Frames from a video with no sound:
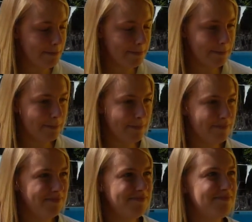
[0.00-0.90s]

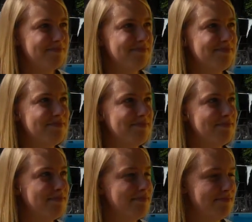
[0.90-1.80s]

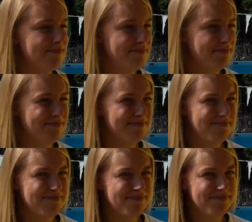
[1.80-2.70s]

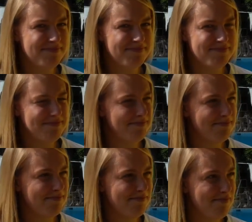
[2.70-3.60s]

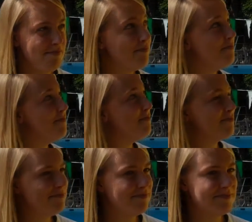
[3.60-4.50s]

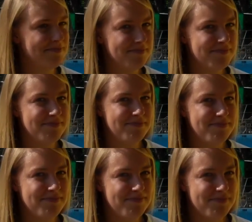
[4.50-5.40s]

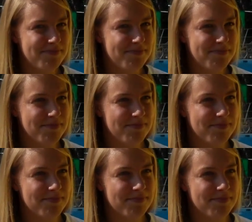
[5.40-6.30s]

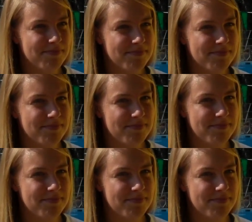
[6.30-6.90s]
(not speaking)